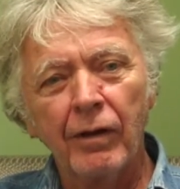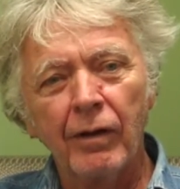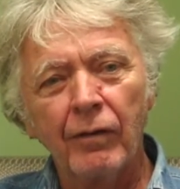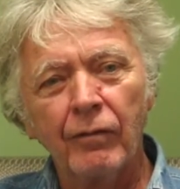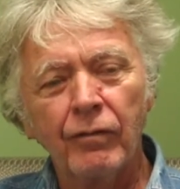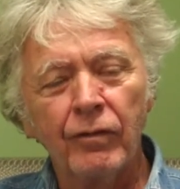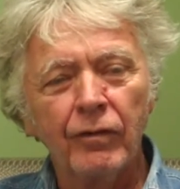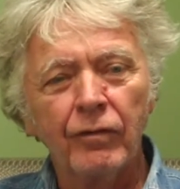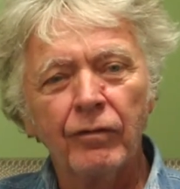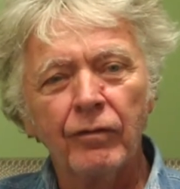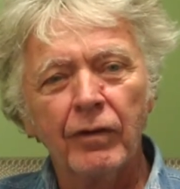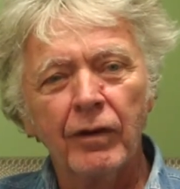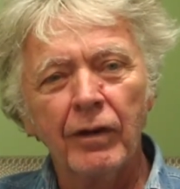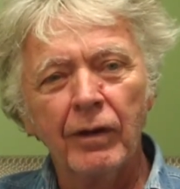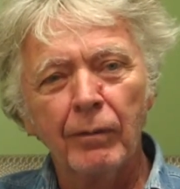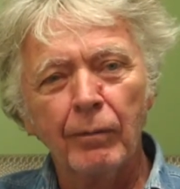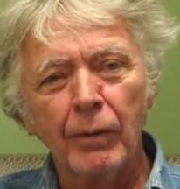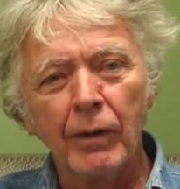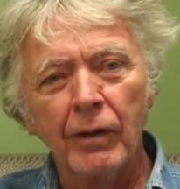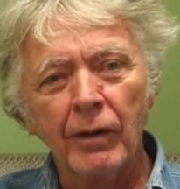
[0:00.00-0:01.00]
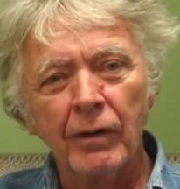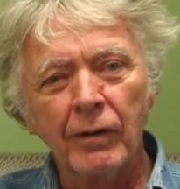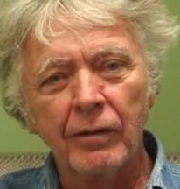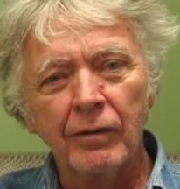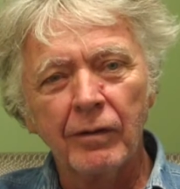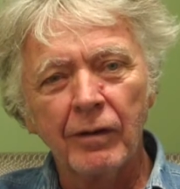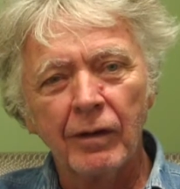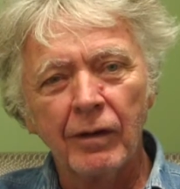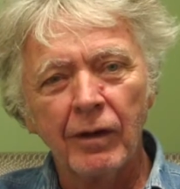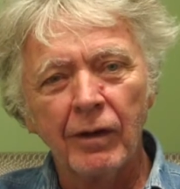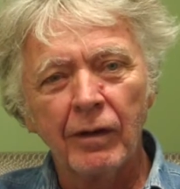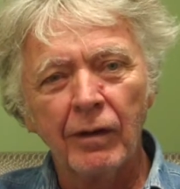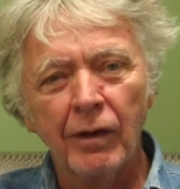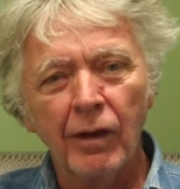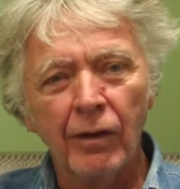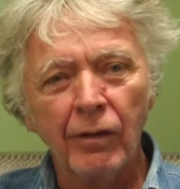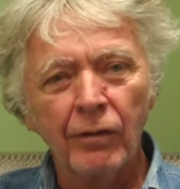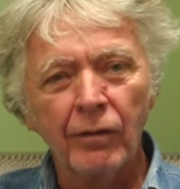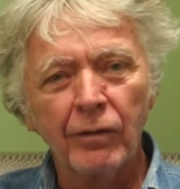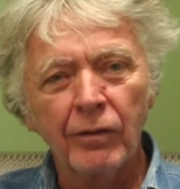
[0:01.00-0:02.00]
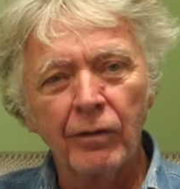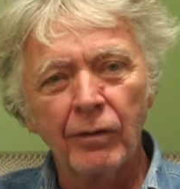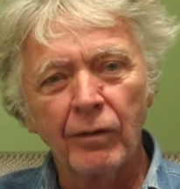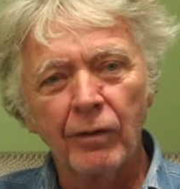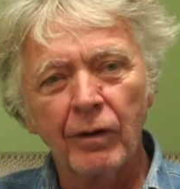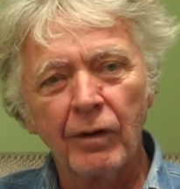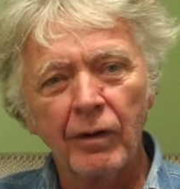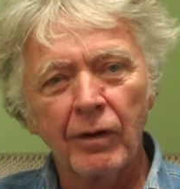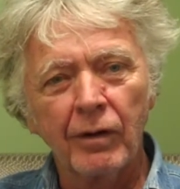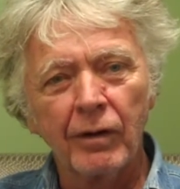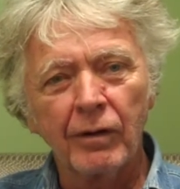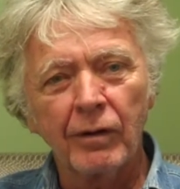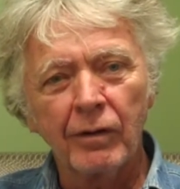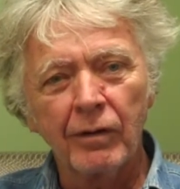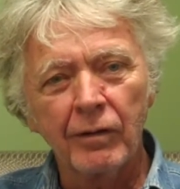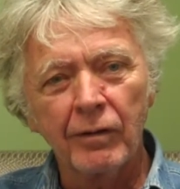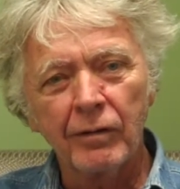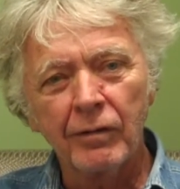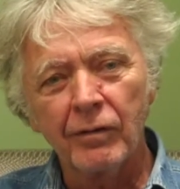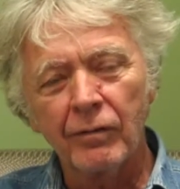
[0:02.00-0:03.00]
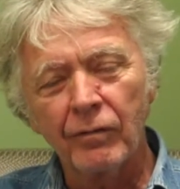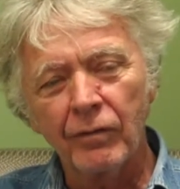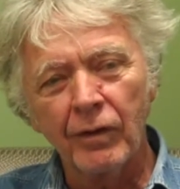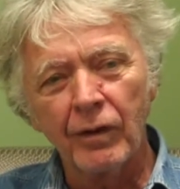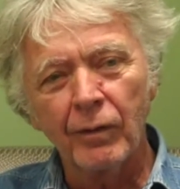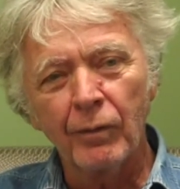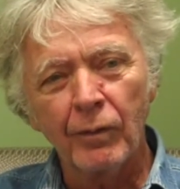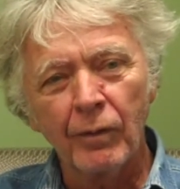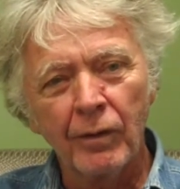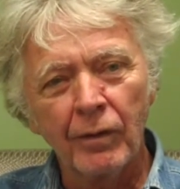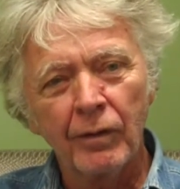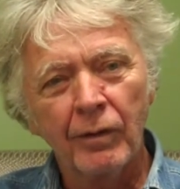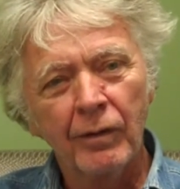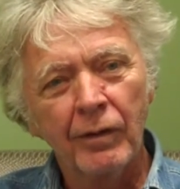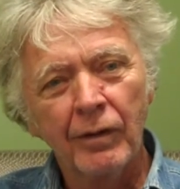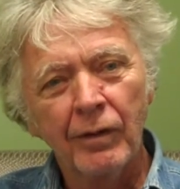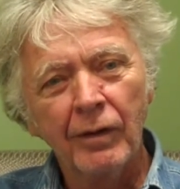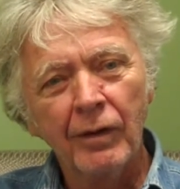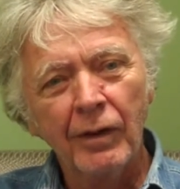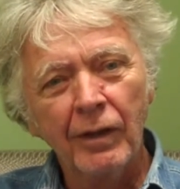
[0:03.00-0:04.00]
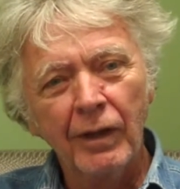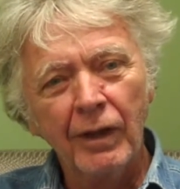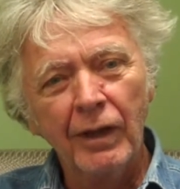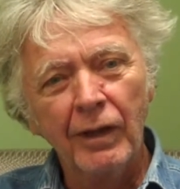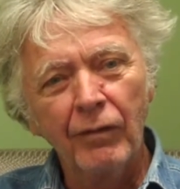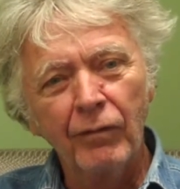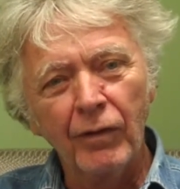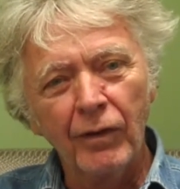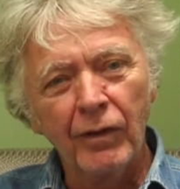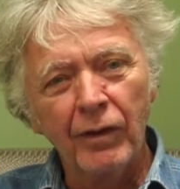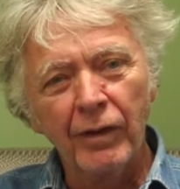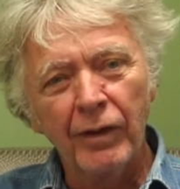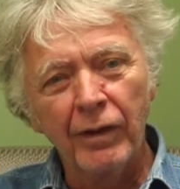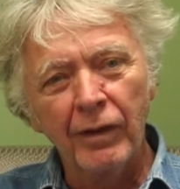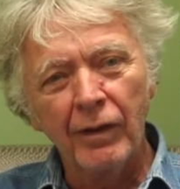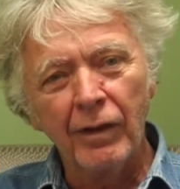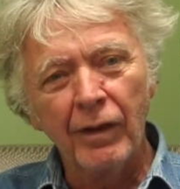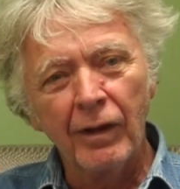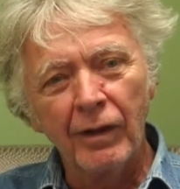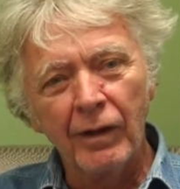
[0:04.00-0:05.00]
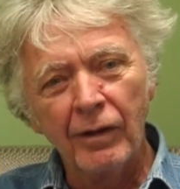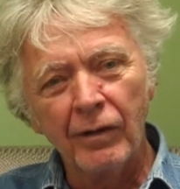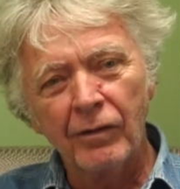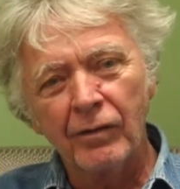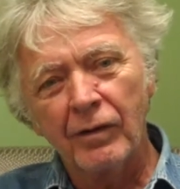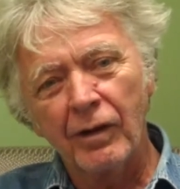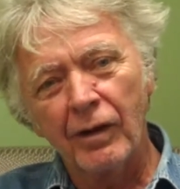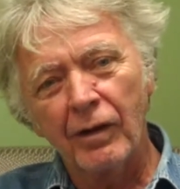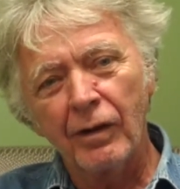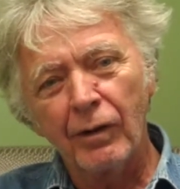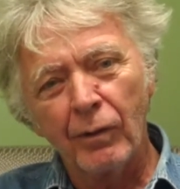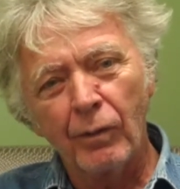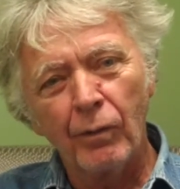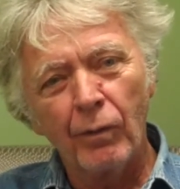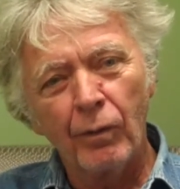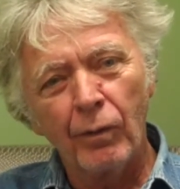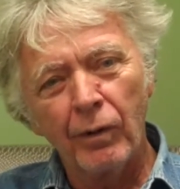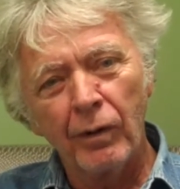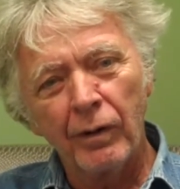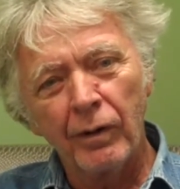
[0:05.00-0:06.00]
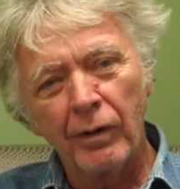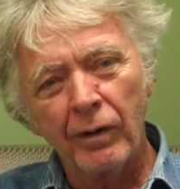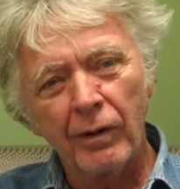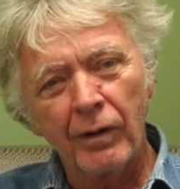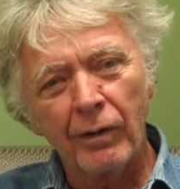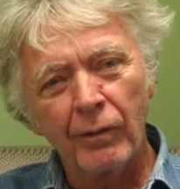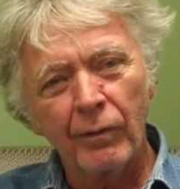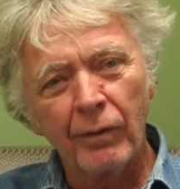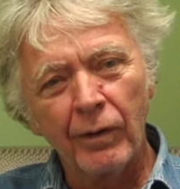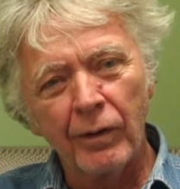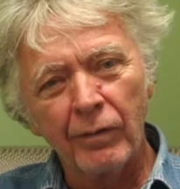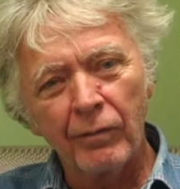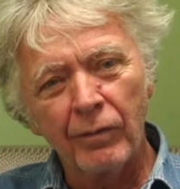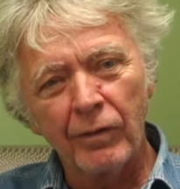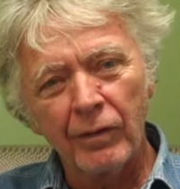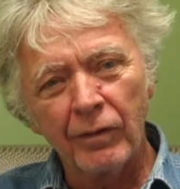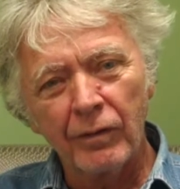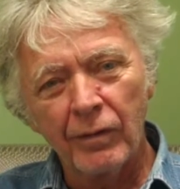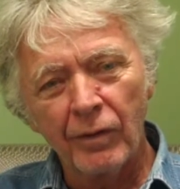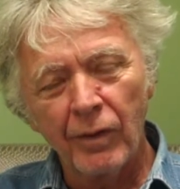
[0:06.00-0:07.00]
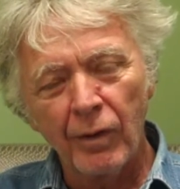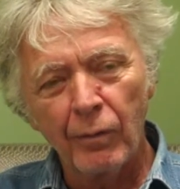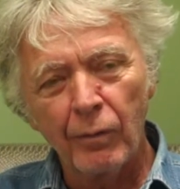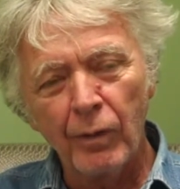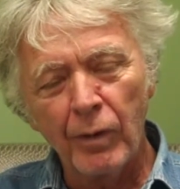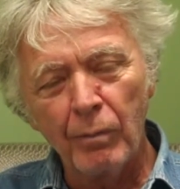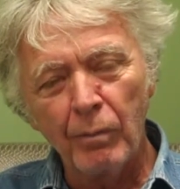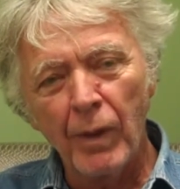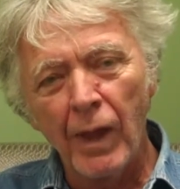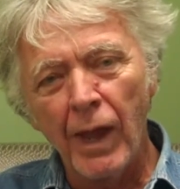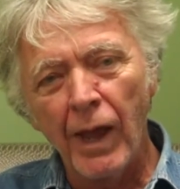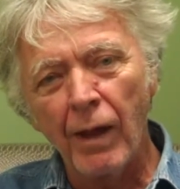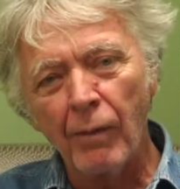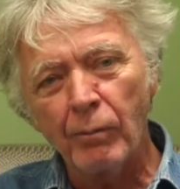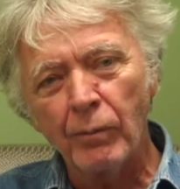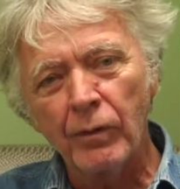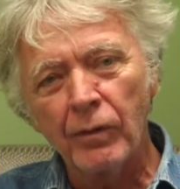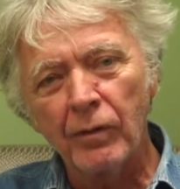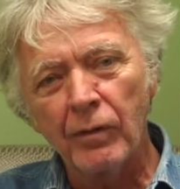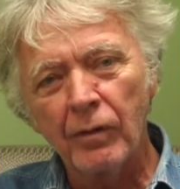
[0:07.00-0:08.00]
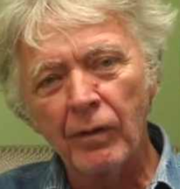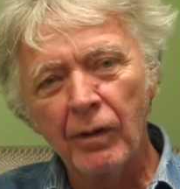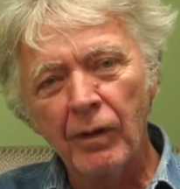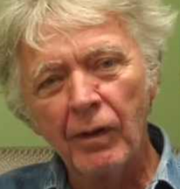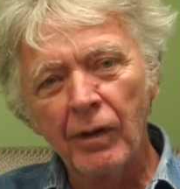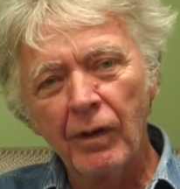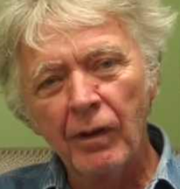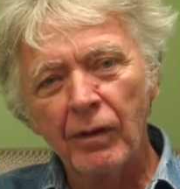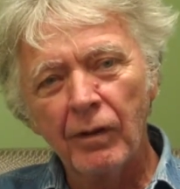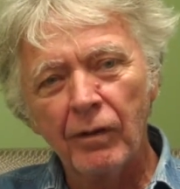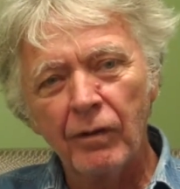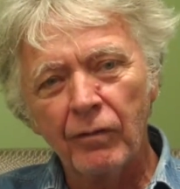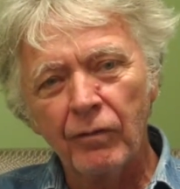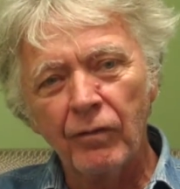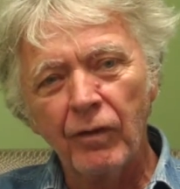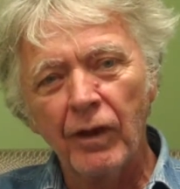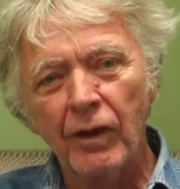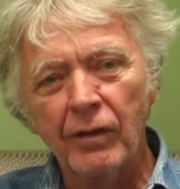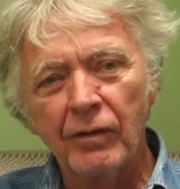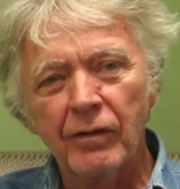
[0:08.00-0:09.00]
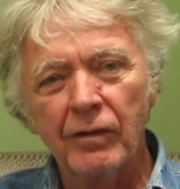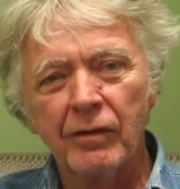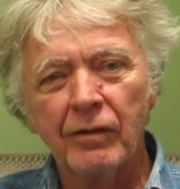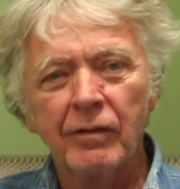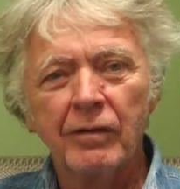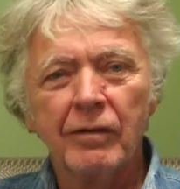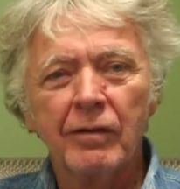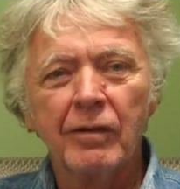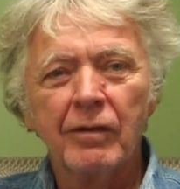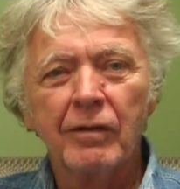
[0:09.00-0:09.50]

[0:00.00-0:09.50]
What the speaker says: 15 minutes, and then the other 2 characters, if they were evenly, they'd each get a quarter or whatever. So I remapped their faces